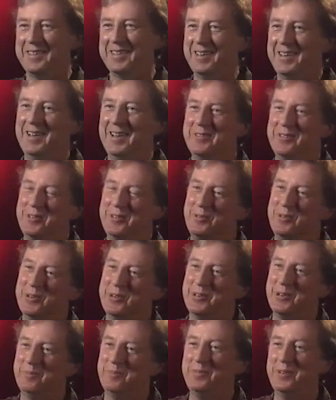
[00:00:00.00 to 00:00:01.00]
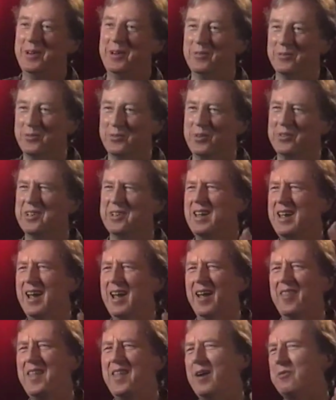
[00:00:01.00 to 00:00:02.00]
and scarves as you walked up, you know, towards.
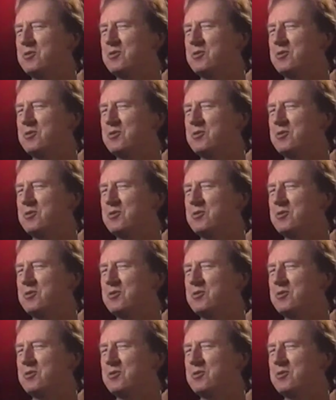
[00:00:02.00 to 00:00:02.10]
And